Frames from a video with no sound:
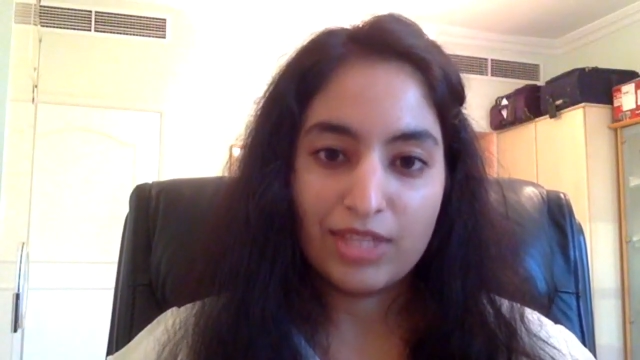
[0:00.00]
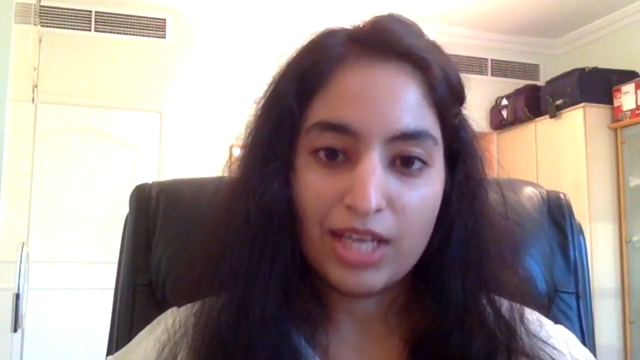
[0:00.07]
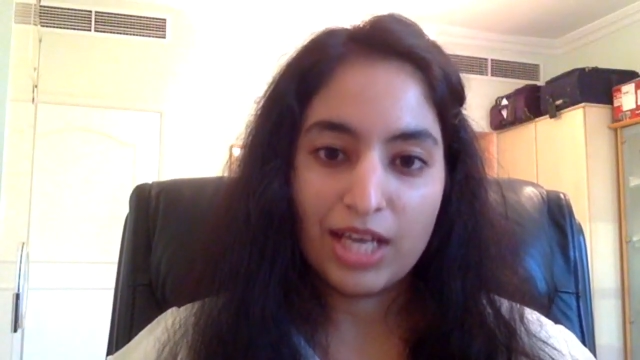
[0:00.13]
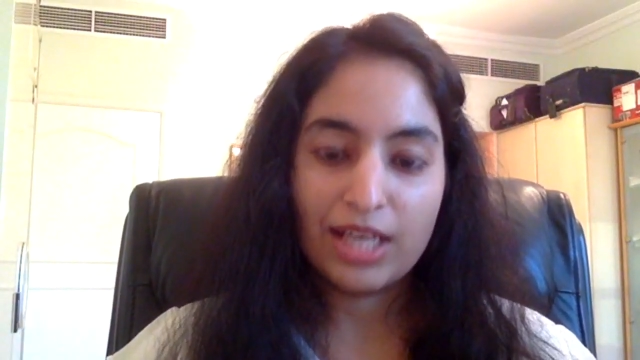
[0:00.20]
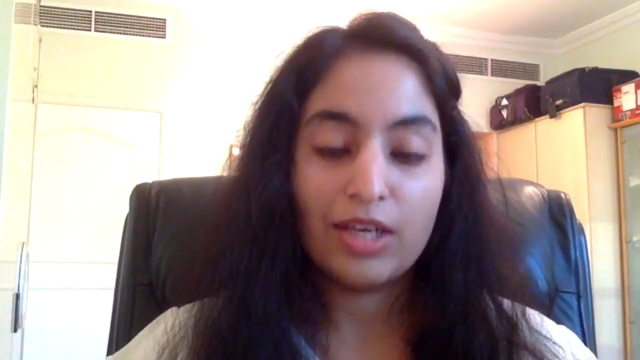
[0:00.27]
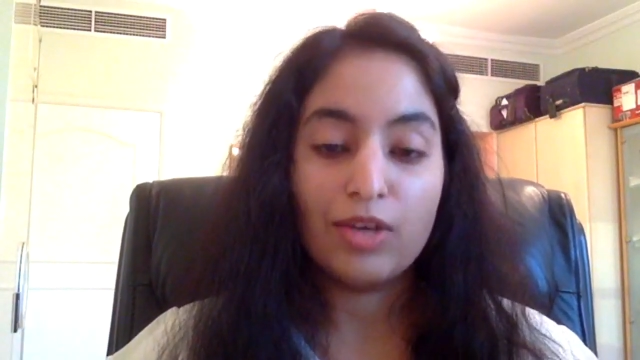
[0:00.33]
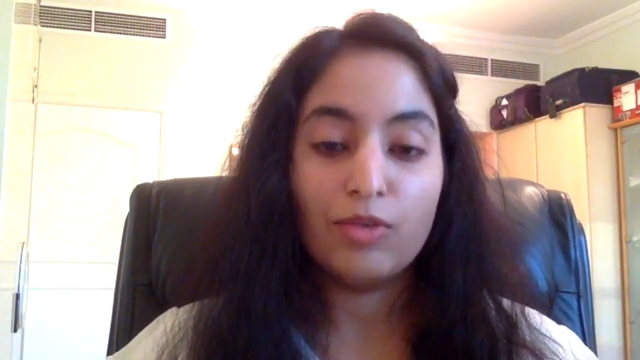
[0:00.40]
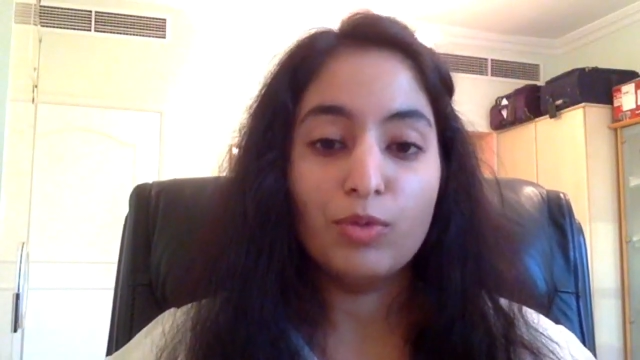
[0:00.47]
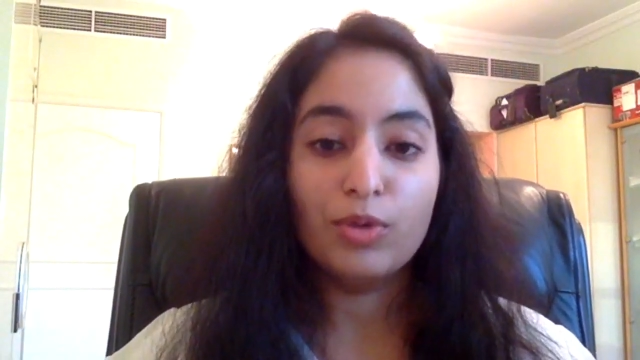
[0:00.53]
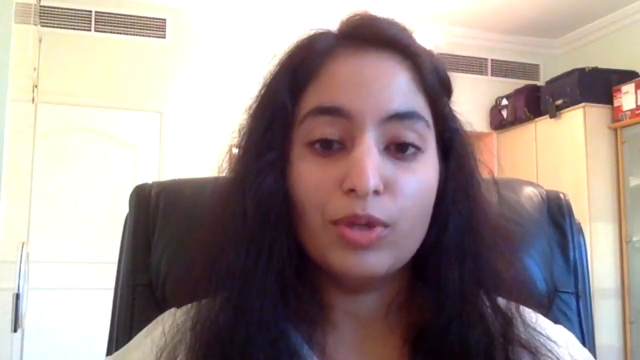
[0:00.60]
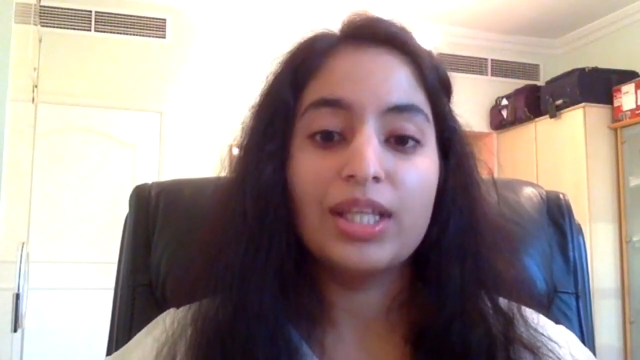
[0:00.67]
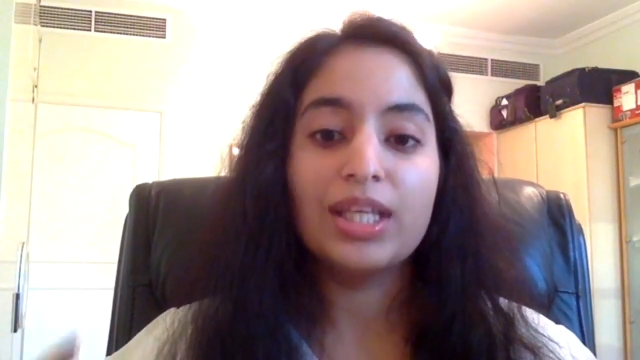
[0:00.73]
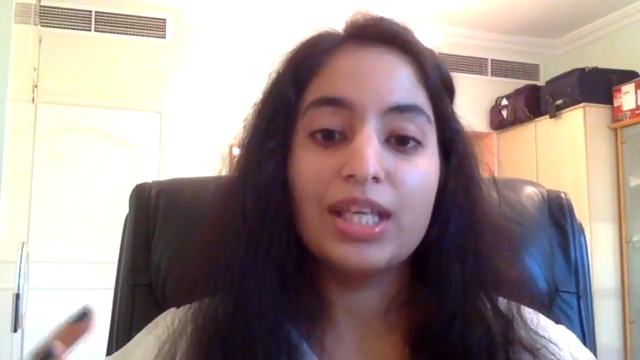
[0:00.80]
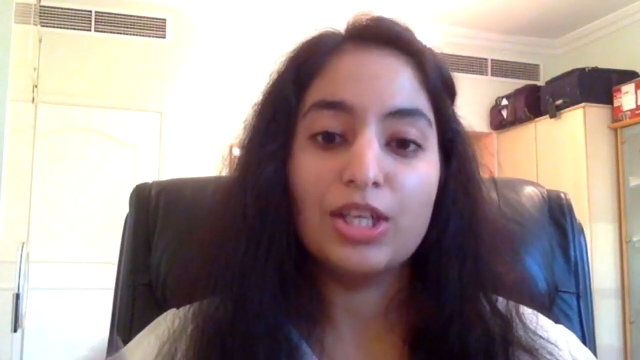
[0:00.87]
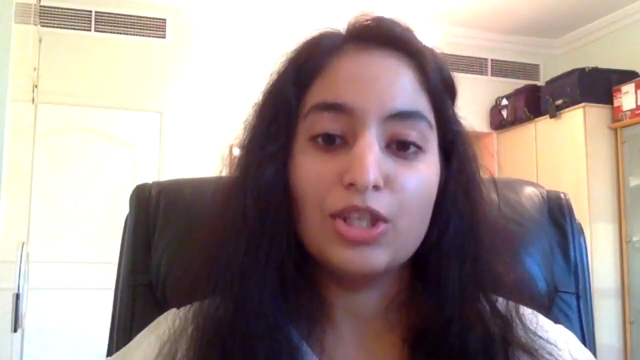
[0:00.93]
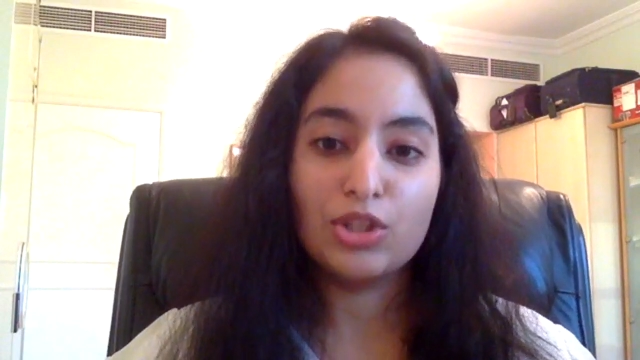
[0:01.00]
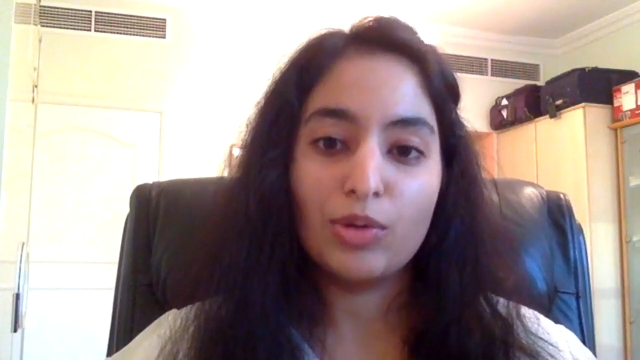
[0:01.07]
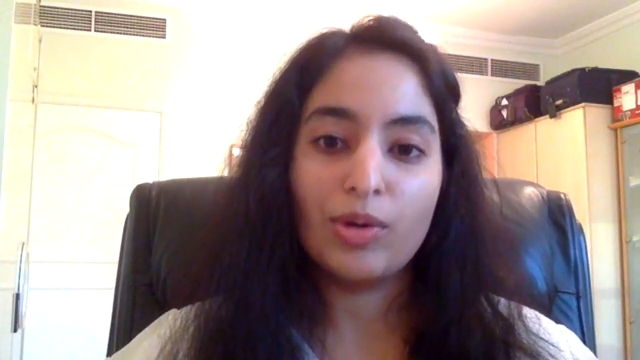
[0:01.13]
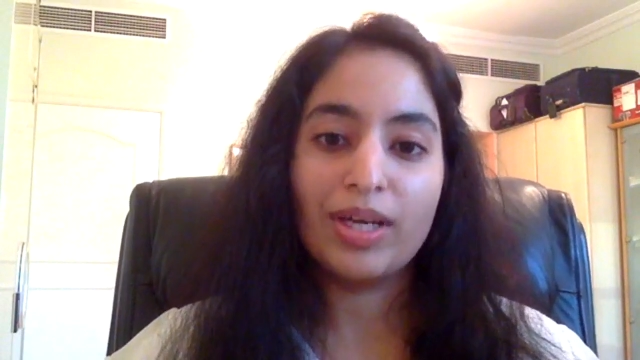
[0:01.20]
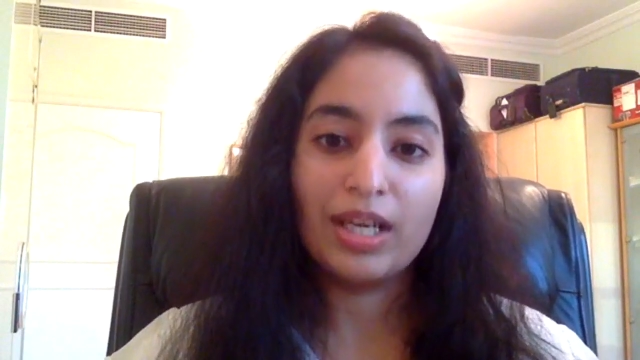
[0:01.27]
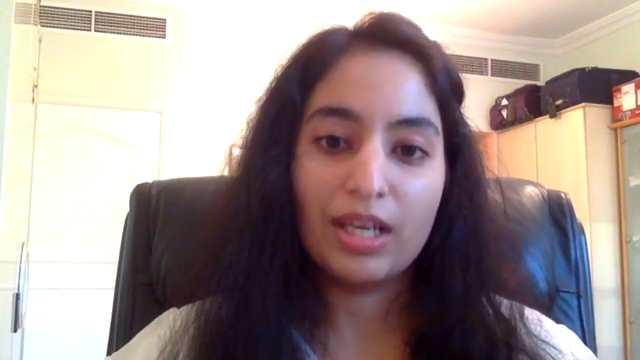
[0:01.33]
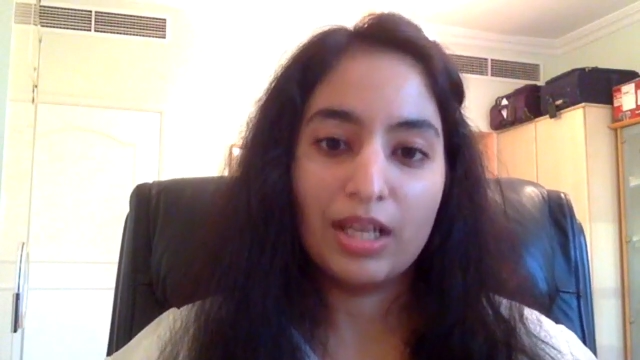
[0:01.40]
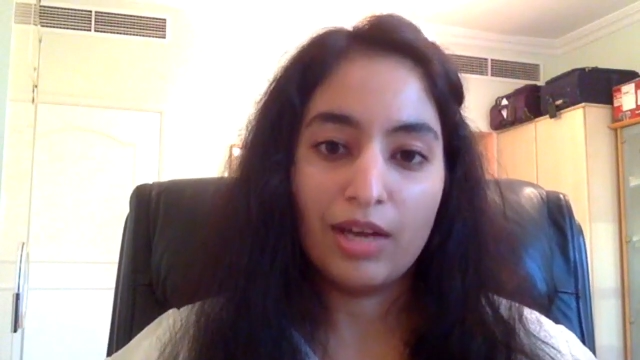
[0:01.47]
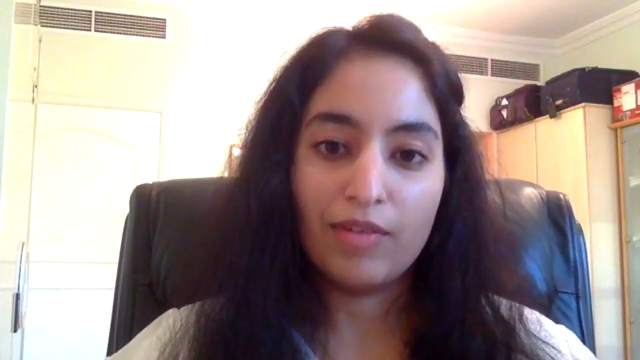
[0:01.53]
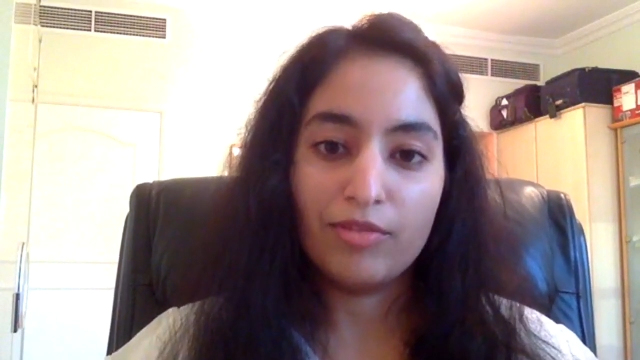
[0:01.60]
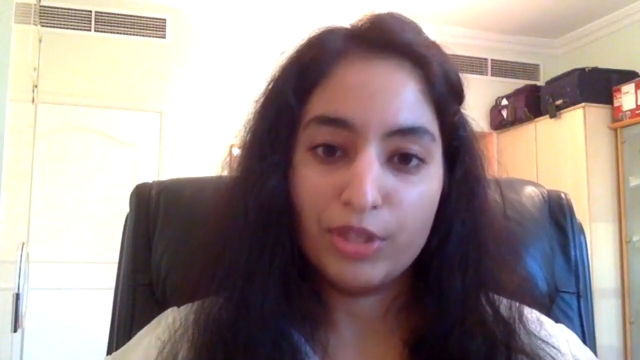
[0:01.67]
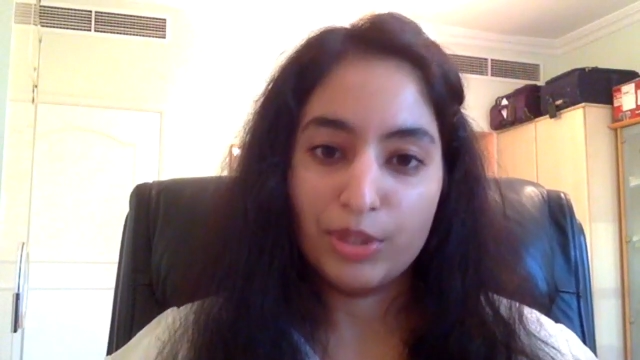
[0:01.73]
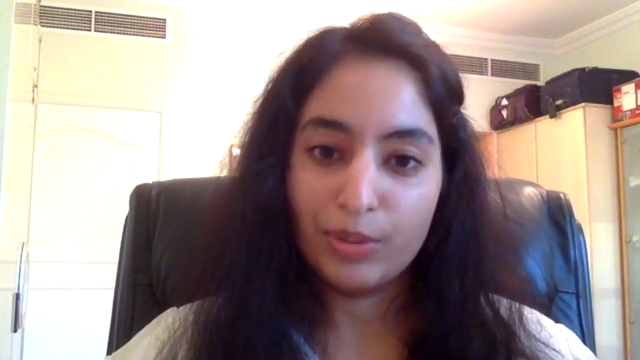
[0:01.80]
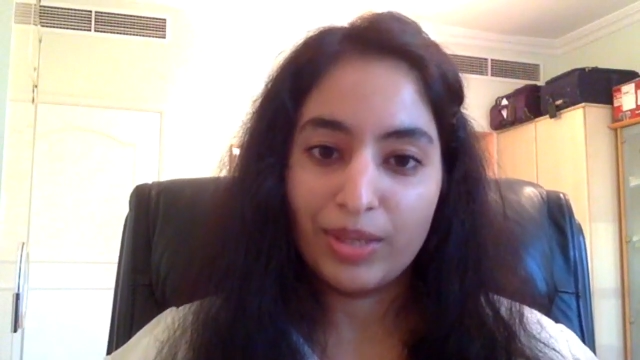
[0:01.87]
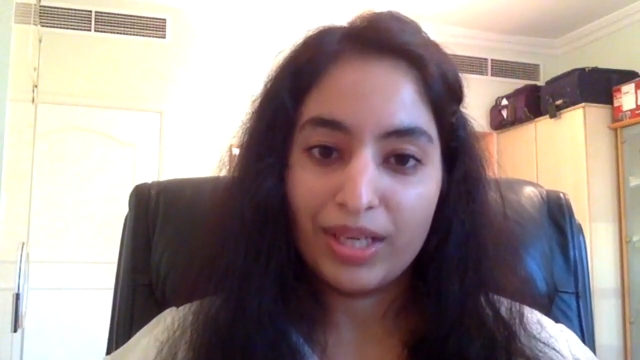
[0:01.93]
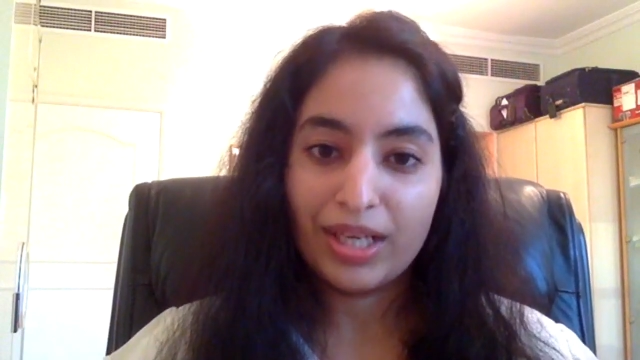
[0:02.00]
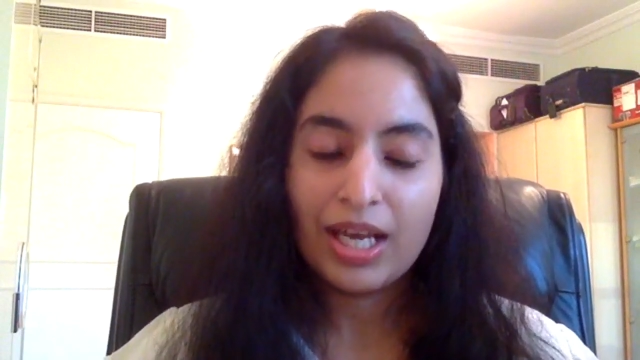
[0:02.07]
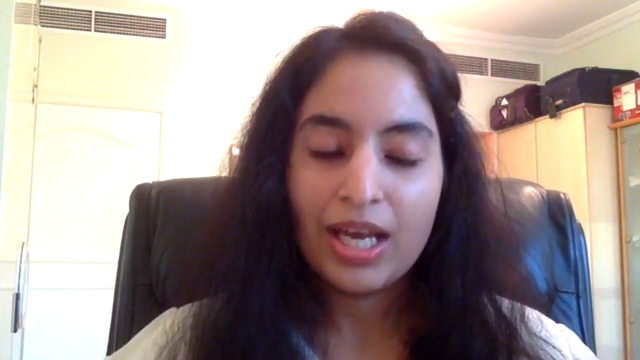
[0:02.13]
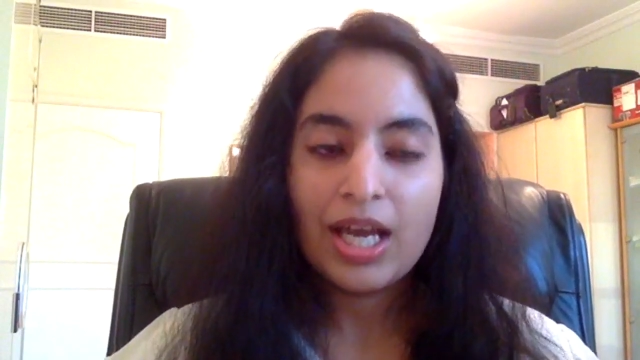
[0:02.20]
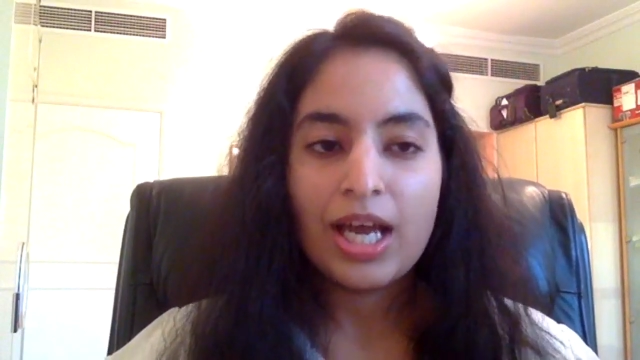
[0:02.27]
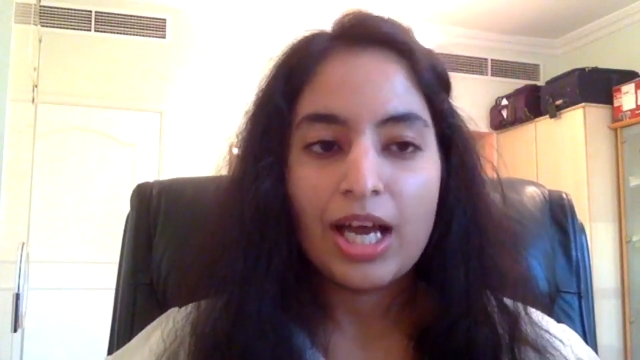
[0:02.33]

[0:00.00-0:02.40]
done and really enjoyed and loved doing,